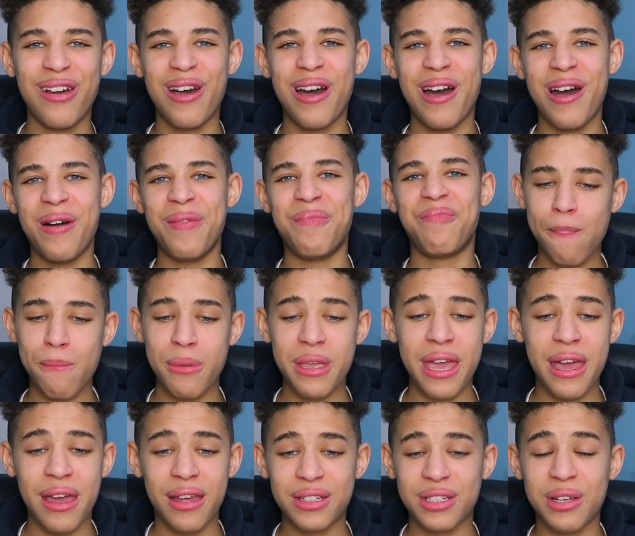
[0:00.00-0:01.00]
But
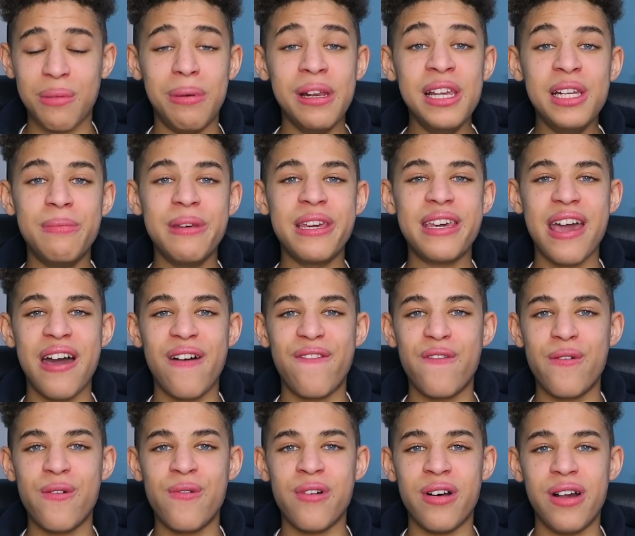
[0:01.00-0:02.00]
yeah, so please be
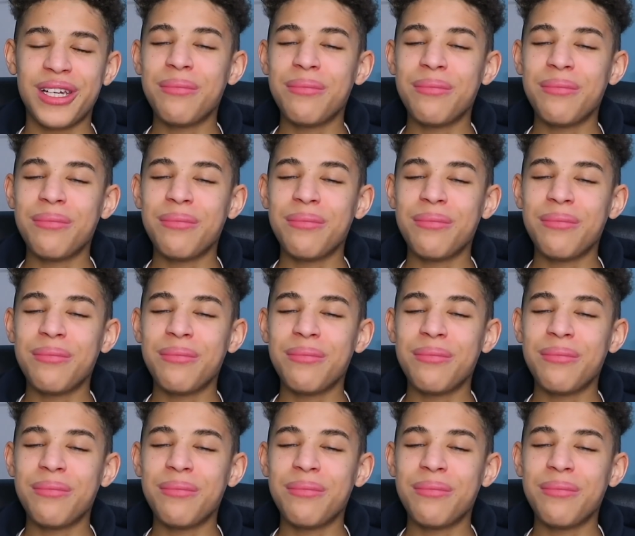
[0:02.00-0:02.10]
careful.